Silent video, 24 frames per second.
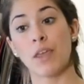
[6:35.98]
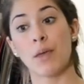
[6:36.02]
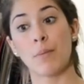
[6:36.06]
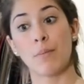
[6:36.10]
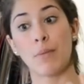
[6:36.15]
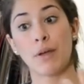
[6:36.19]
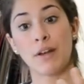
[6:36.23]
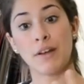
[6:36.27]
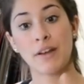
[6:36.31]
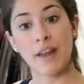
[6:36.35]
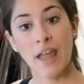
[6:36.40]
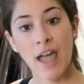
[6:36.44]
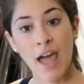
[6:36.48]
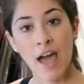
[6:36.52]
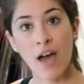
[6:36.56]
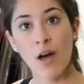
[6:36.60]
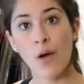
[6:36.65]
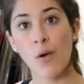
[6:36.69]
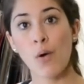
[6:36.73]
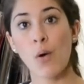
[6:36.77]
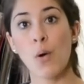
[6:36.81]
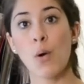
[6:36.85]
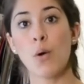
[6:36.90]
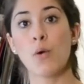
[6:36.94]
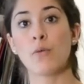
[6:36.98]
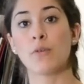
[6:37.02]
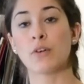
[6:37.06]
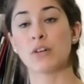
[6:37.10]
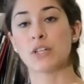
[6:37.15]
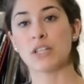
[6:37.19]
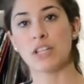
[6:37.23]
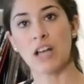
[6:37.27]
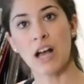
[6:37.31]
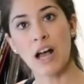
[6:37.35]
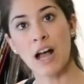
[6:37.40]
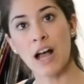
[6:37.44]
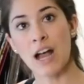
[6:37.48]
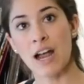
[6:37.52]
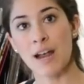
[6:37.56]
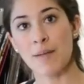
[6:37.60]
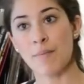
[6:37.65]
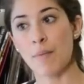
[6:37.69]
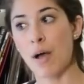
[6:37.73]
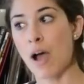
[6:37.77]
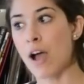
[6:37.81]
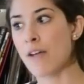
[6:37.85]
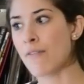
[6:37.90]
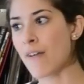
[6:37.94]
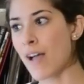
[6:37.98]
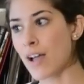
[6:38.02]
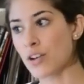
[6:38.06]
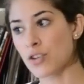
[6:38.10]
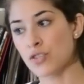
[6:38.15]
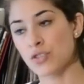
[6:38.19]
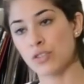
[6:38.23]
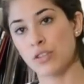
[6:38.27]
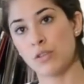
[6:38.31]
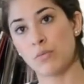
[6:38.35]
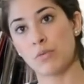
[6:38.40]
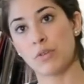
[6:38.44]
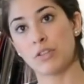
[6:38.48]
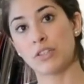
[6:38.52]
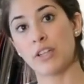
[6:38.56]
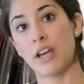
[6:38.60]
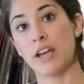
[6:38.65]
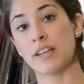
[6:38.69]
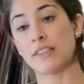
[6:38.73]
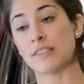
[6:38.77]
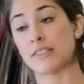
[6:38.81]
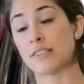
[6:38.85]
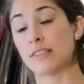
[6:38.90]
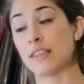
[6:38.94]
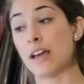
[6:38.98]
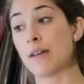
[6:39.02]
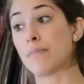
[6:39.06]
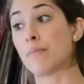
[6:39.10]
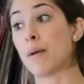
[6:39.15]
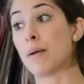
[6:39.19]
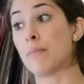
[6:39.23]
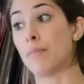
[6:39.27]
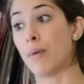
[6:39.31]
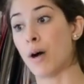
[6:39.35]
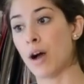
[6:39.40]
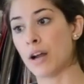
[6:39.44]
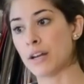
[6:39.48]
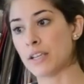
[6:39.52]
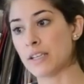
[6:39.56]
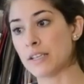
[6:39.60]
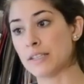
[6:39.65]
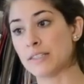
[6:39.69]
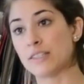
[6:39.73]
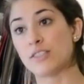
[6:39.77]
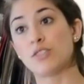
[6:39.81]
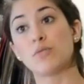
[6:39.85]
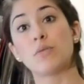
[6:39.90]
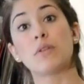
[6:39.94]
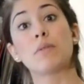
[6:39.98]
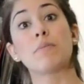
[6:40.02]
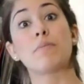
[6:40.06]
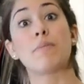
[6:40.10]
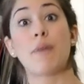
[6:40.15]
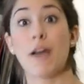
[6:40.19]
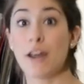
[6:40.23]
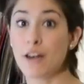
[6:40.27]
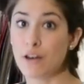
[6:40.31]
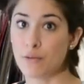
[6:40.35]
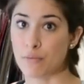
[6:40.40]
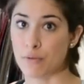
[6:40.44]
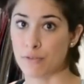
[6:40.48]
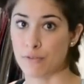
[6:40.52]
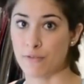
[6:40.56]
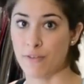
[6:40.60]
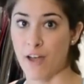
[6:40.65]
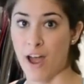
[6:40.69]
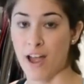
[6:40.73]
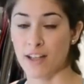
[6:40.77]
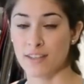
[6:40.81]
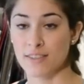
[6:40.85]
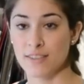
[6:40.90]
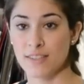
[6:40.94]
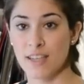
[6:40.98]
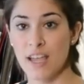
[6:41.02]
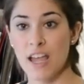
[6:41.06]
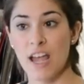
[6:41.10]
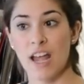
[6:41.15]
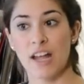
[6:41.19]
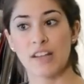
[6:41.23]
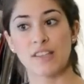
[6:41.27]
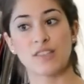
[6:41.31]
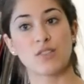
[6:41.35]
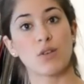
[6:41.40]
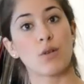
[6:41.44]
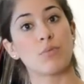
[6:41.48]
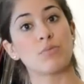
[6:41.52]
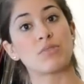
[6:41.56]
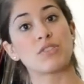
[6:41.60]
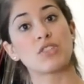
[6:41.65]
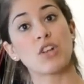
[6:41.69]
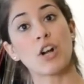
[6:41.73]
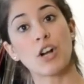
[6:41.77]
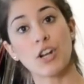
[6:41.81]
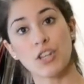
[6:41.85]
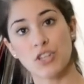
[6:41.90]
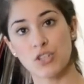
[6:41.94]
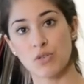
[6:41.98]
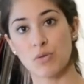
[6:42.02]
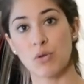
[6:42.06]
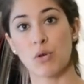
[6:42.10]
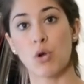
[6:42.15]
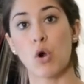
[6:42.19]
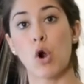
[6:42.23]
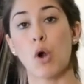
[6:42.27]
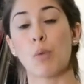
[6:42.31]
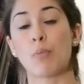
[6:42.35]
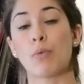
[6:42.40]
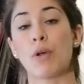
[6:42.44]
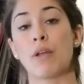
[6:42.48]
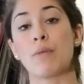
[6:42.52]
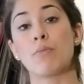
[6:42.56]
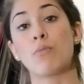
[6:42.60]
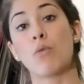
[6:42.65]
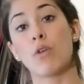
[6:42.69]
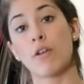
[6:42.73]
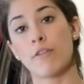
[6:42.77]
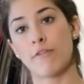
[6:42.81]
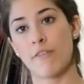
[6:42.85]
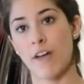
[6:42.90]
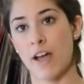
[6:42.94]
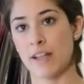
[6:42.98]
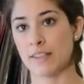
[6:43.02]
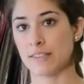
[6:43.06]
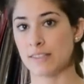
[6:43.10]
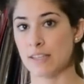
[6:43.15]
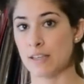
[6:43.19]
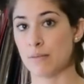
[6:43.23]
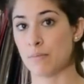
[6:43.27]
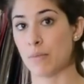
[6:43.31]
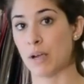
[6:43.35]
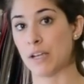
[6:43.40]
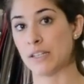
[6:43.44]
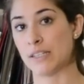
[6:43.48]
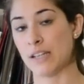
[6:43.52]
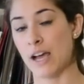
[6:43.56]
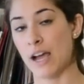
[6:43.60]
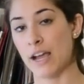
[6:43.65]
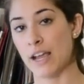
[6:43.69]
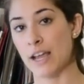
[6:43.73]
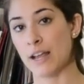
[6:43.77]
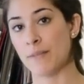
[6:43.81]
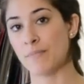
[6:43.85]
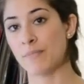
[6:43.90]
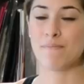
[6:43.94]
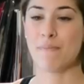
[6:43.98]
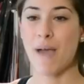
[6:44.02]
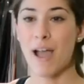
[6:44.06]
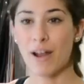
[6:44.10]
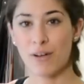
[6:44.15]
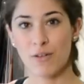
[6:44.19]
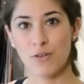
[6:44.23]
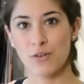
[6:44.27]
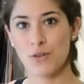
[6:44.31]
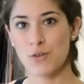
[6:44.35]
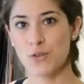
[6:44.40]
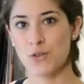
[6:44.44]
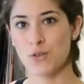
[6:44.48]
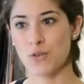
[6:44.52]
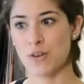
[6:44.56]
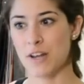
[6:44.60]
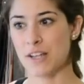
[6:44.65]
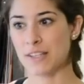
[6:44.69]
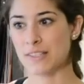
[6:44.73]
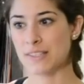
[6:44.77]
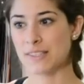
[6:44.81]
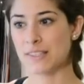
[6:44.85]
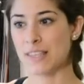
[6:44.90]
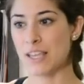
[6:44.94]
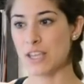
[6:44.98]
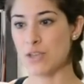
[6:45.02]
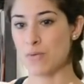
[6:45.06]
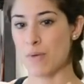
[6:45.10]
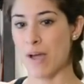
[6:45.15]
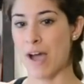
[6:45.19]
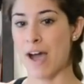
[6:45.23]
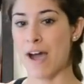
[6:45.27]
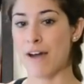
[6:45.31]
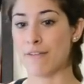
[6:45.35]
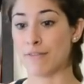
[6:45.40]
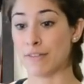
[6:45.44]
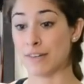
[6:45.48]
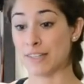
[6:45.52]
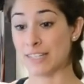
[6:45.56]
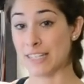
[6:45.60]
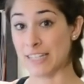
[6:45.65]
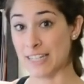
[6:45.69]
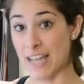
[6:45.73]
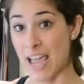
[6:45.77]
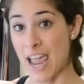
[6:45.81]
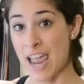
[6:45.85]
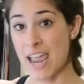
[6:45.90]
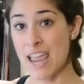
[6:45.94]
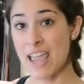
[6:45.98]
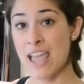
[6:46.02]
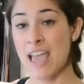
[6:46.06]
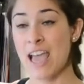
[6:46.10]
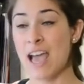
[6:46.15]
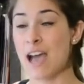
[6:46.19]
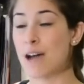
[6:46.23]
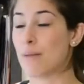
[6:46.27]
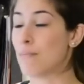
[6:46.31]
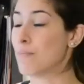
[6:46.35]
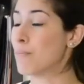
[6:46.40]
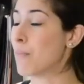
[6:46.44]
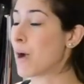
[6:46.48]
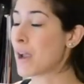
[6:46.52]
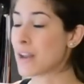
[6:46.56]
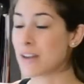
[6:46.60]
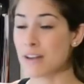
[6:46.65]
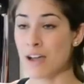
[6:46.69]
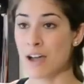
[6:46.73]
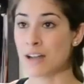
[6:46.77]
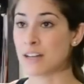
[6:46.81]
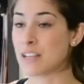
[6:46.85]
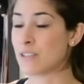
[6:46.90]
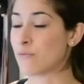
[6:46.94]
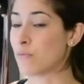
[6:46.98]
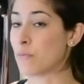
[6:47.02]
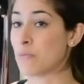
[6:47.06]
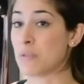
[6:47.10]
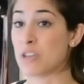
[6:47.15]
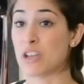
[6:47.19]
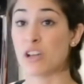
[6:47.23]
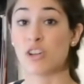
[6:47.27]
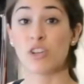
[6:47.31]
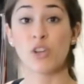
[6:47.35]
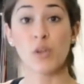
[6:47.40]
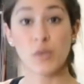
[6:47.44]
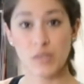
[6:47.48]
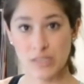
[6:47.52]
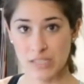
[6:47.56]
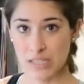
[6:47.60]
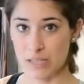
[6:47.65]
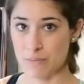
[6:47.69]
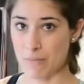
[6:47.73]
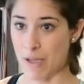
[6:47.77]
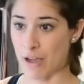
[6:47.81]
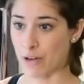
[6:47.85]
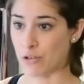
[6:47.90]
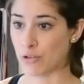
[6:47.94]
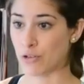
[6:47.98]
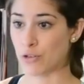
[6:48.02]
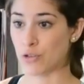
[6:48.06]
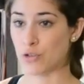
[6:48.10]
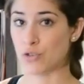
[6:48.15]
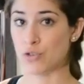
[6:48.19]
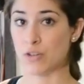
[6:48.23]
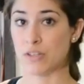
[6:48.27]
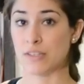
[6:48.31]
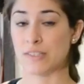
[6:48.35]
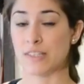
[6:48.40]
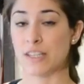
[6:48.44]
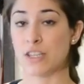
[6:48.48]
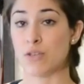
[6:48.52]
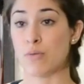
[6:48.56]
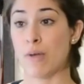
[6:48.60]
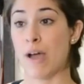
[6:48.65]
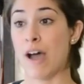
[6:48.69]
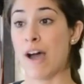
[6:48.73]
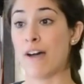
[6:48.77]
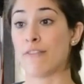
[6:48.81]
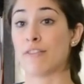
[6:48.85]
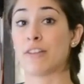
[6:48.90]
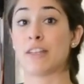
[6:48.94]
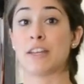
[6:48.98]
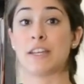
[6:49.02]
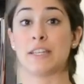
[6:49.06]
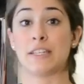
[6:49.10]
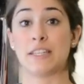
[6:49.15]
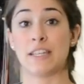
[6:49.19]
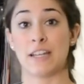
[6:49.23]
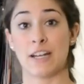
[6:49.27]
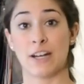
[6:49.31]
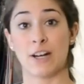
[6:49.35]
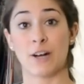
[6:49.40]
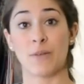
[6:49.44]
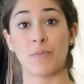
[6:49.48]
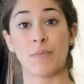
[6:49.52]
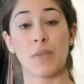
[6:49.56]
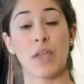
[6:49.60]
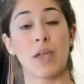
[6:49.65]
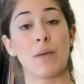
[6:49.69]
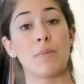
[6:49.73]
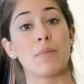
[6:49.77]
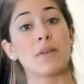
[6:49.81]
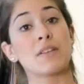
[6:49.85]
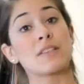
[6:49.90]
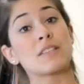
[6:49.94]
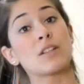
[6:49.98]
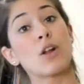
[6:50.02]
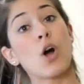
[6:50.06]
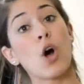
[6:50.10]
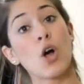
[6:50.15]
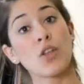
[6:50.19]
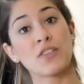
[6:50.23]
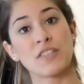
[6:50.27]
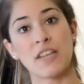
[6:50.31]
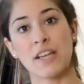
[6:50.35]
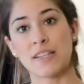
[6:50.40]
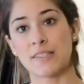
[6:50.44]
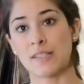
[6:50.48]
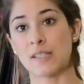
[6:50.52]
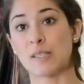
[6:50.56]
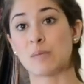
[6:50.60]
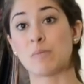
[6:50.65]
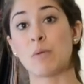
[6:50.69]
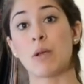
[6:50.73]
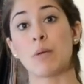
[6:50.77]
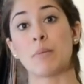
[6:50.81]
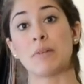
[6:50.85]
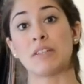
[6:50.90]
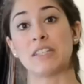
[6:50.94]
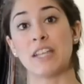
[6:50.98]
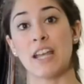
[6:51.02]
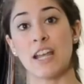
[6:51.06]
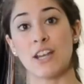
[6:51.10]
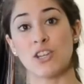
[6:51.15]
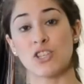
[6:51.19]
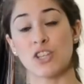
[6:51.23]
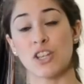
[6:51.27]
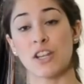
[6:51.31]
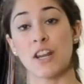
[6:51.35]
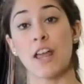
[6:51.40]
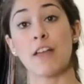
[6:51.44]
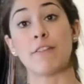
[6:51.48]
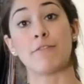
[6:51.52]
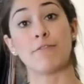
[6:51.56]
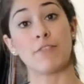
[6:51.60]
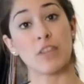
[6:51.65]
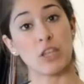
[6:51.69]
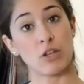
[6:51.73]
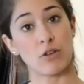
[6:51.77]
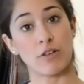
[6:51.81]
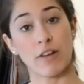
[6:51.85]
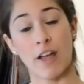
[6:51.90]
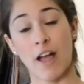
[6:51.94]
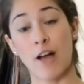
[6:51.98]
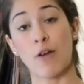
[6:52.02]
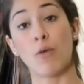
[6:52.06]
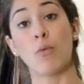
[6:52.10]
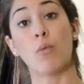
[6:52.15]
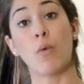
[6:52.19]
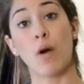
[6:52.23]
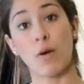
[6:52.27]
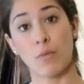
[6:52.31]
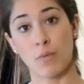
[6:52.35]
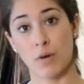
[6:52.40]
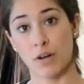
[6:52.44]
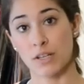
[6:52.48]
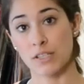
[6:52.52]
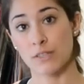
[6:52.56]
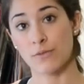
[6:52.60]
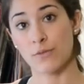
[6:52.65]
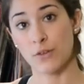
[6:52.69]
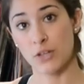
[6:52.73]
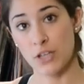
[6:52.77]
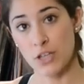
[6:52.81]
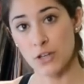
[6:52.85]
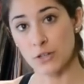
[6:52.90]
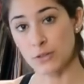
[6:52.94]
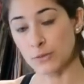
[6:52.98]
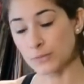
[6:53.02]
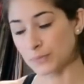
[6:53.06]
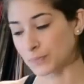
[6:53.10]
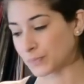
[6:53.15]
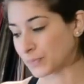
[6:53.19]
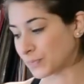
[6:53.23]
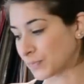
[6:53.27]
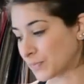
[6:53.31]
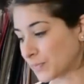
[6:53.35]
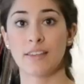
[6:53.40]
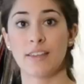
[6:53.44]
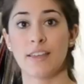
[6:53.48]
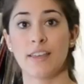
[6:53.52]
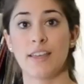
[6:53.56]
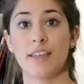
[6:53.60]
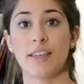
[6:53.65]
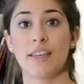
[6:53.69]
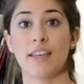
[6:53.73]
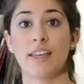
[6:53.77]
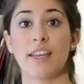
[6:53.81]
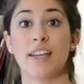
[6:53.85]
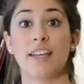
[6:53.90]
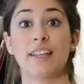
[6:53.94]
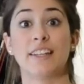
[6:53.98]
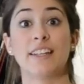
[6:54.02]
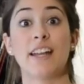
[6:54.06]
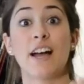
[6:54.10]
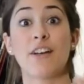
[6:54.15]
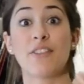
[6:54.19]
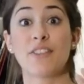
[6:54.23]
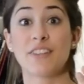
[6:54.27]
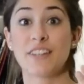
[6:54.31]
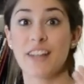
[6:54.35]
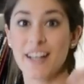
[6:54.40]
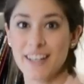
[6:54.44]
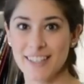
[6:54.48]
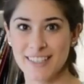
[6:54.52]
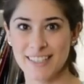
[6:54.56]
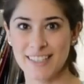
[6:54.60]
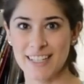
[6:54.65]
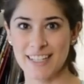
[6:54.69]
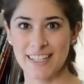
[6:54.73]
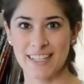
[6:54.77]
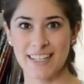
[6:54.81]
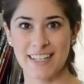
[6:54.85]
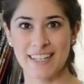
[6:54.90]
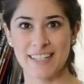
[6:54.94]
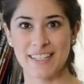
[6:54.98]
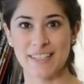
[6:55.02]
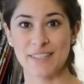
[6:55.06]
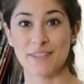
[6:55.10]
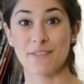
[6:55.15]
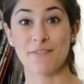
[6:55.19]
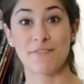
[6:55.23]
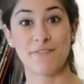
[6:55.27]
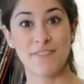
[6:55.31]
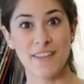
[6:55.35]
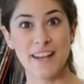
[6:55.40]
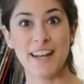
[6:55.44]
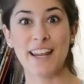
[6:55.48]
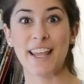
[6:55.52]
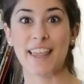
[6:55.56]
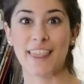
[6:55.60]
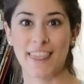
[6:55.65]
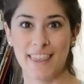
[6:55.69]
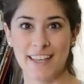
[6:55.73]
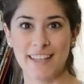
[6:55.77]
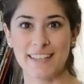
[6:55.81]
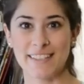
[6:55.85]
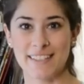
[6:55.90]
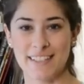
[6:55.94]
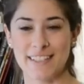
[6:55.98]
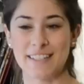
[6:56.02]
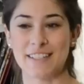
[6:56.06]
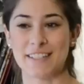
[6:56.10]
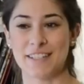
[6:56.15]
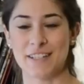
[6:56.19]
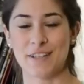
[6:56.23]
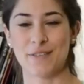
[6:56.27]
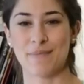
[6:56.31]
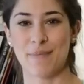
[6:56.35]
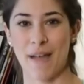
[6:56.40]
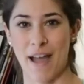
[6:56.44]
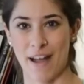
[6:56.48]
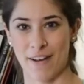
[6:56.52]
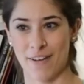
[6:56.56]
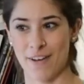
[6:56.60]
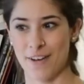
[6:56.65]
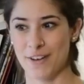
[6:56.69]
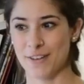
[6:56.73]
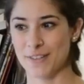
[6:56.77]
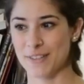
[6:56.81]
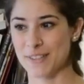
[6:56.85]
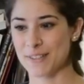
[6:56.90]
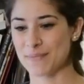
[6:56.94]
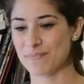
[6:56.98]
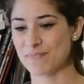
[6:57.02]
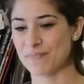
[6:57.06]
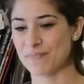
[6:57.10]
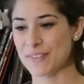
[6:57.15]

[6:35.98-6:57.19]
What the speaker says: But now, over time, I've actually realized that my body is doing better with fats. And so I'm starting to incorporate more fats in my diet. Macronutrients that you have today might not even be close to the macronutrients that you have in a year, because it all takes experimentation and figuring out what works for you. Now, the next thing is fitting things into your macros.